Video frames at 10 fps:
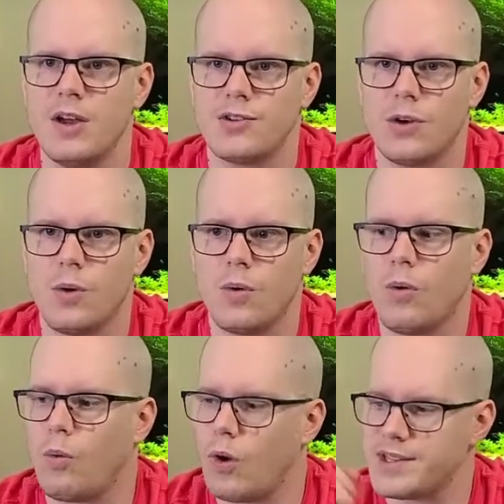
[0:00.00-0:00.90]
So
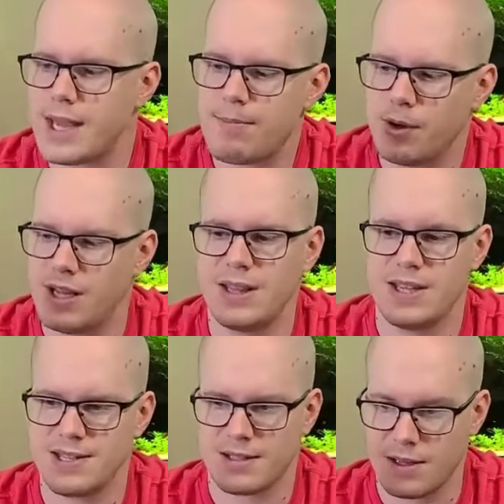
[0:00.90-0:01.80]
once I put in
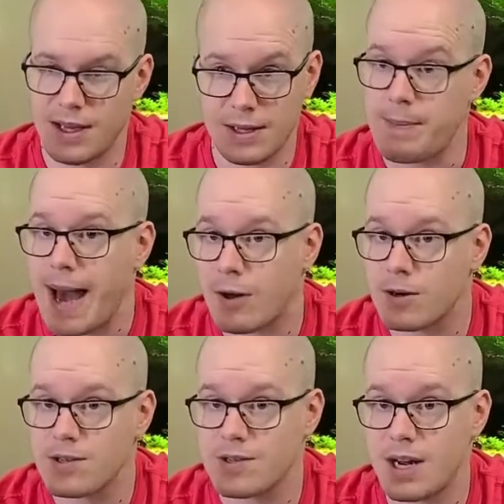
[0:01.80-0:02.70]
this the
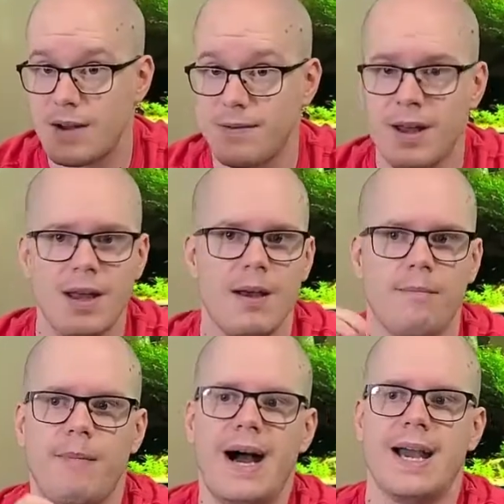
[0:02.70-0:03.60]
powdered stuff,
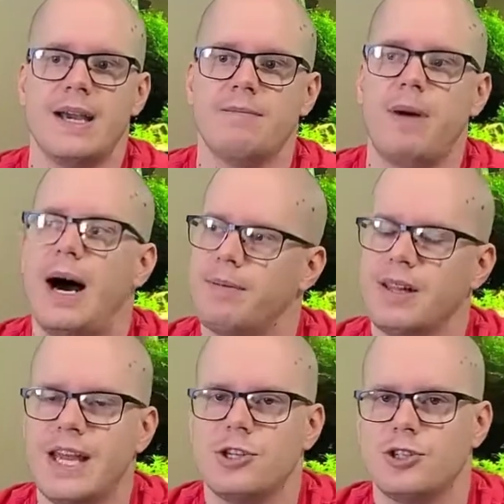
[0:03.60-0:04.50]
my
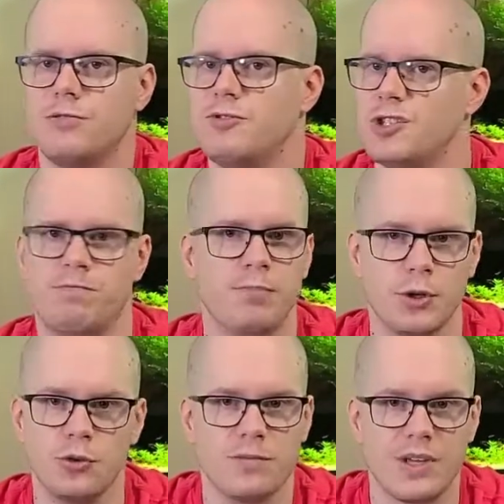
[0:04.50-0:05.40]
population just
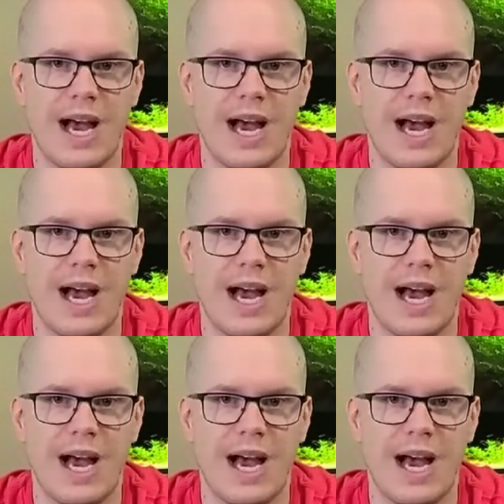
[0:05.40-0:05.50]
booms.